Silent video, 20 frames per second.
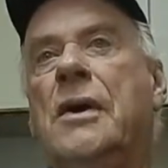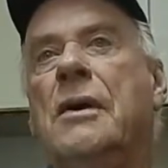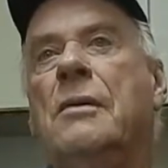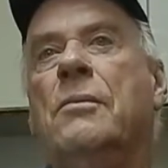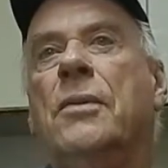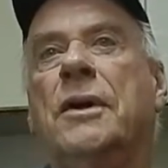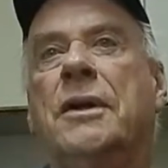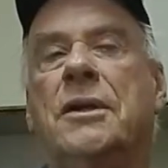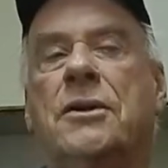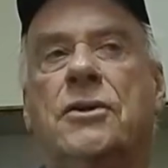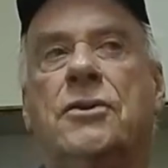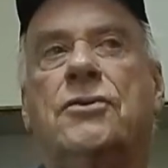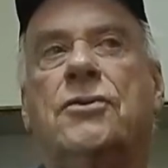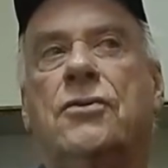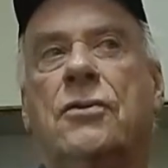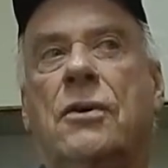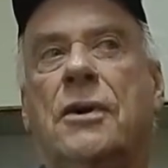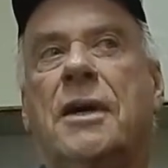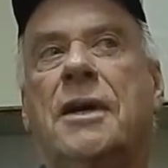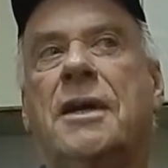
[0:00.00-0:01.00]
but in
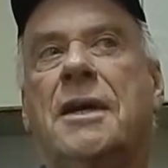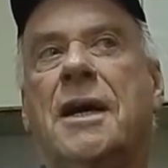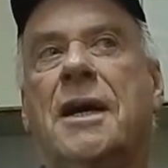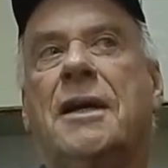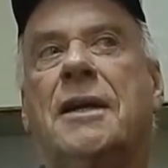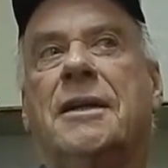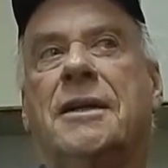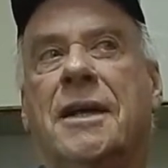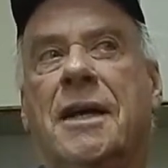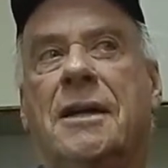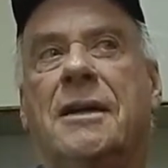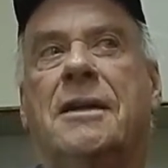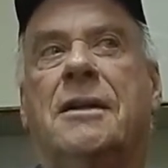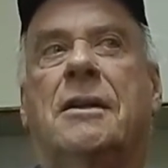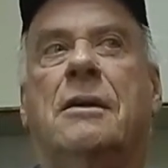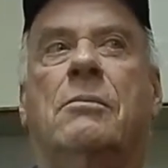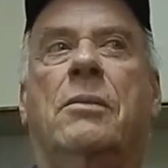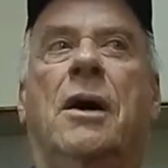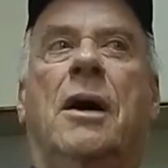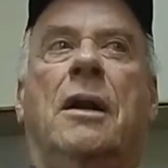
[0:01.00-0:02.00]
Detroit, he got a dent in
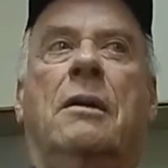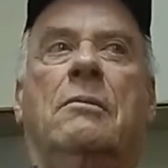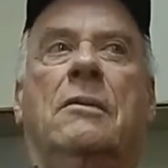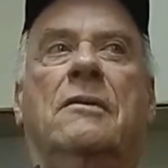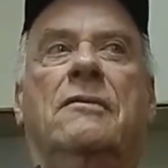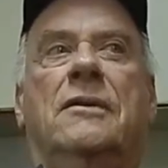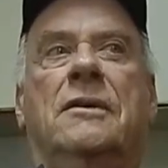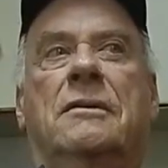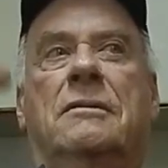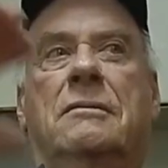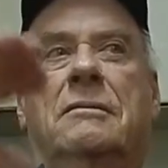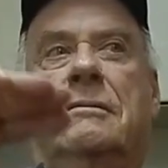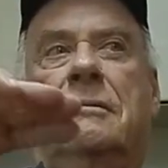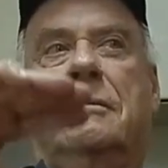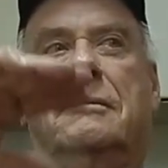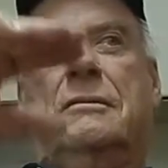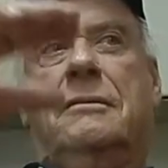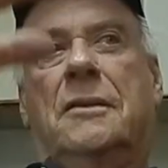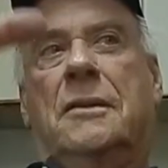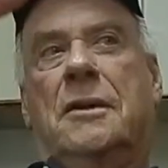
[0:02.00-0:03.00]
the bottom of it,
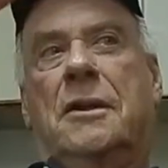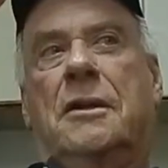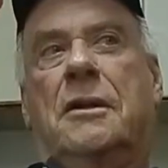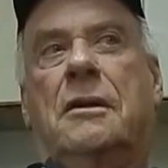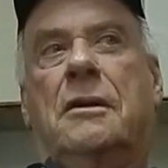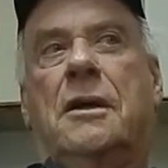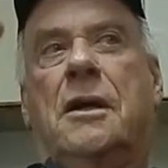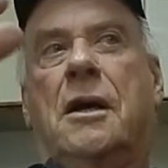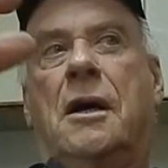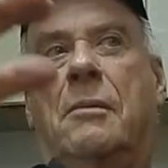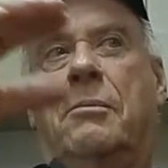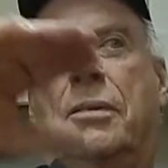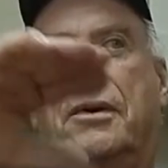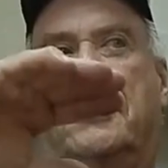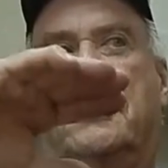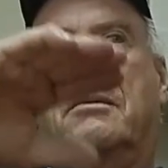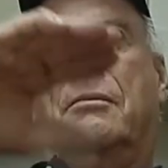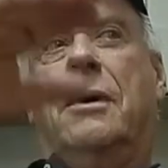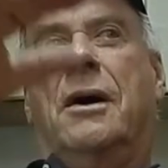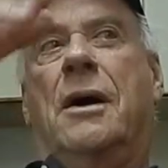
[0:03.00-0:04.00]
a little cup
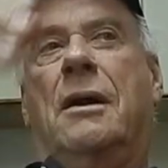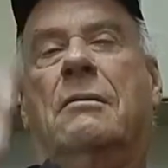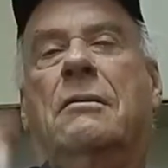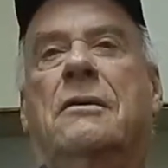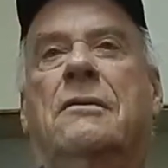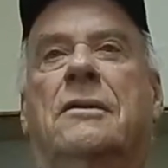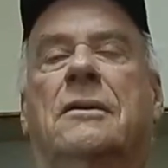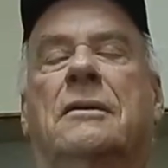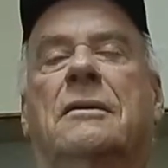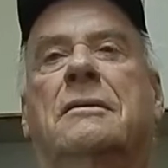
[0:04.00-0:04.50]
in the bottom of it.